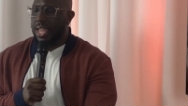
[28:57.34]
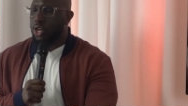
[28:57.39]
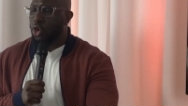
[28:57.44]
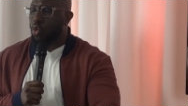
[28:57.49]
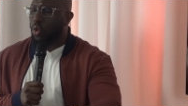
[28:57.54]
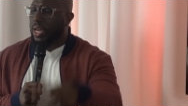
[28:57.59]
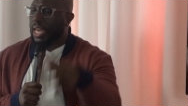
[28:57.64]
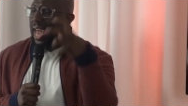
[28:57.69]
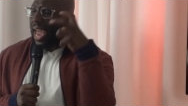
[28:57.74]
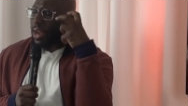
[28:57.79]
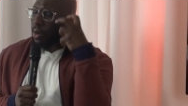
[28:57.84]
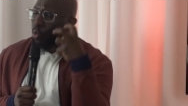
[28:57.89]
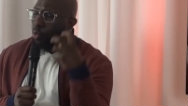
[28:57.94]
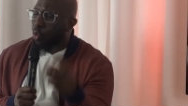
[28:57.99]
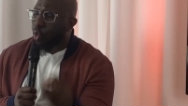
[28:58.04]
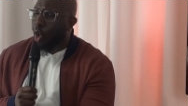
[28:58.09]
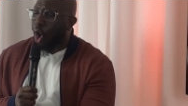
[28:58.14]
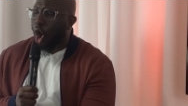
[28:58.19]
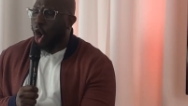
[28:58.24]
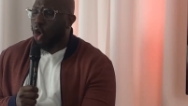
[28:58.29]
And you
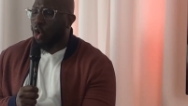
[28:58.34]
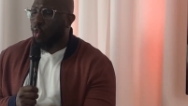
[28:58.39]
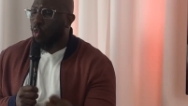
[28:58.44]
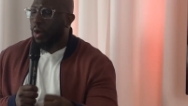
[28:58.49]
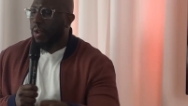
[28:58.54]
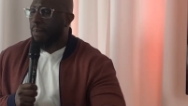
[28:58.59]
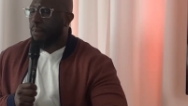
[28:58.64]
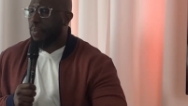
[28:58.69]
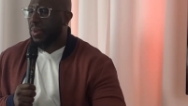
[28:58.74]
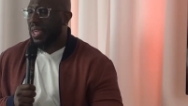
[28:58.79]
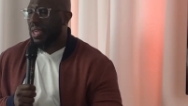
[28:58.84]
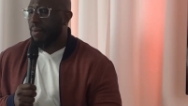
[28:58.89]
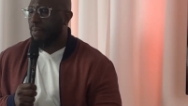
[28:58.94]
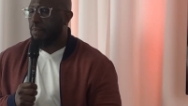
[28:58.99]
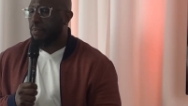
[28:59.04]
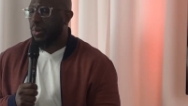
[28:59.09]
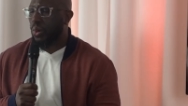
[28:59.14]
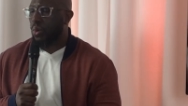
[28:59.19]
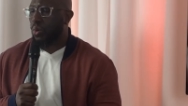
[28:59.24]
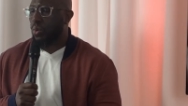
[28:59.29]
can't walk with
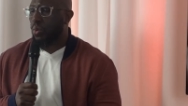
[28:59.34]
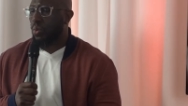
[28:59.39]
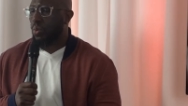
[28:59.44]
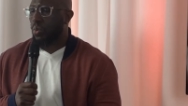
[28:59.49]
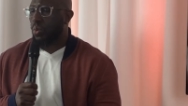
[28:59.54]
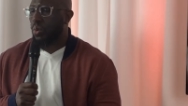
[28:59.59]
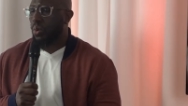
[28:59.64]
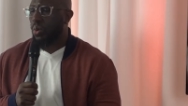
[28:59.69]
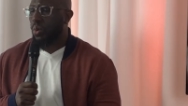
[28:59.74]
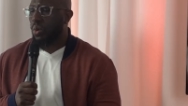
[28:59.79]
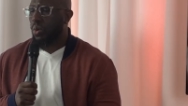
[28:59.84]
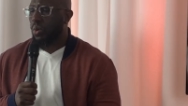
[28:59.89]
people